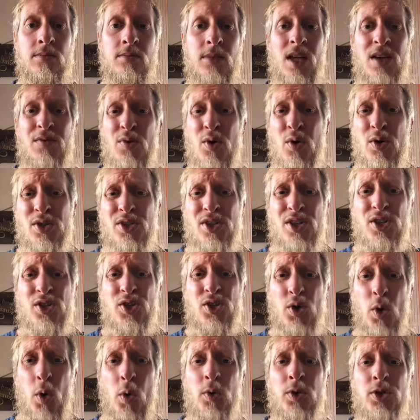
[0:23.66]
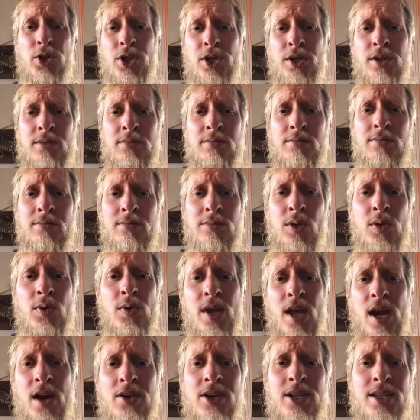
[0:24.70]
Of course, the soldier who
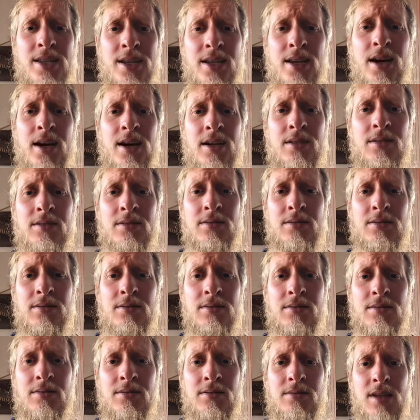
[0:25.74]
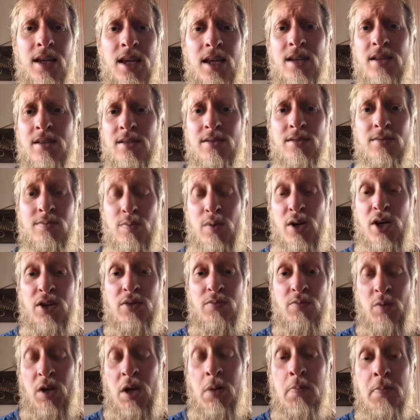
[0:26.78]
carries a gun is a
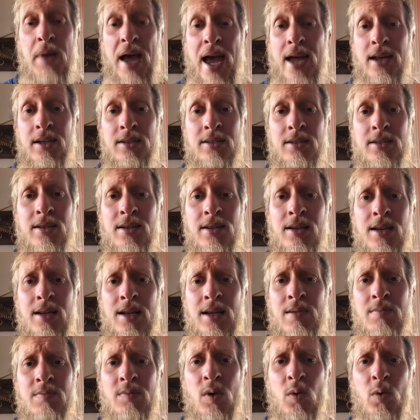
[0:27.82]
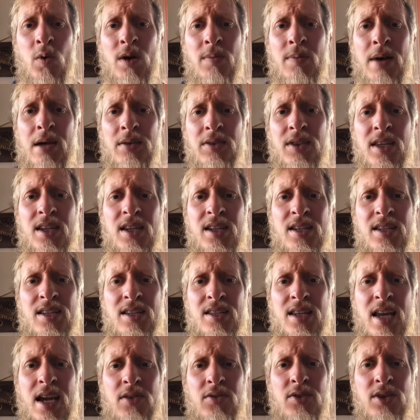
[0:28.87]
combatant, but what about the
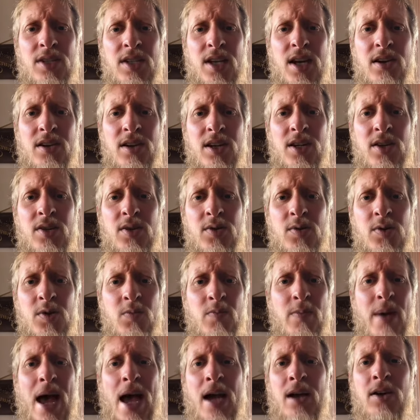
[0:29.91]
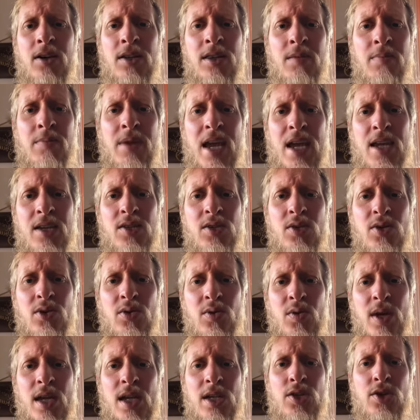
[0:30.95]
secretary who's back on the base who
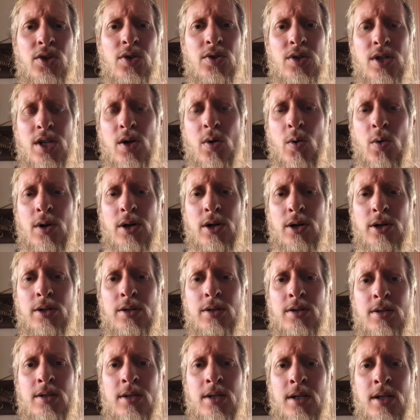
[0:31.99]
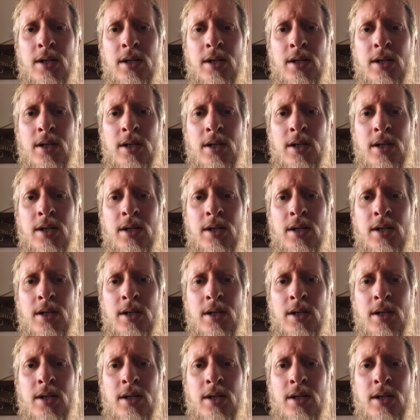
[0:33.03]
issues the orders?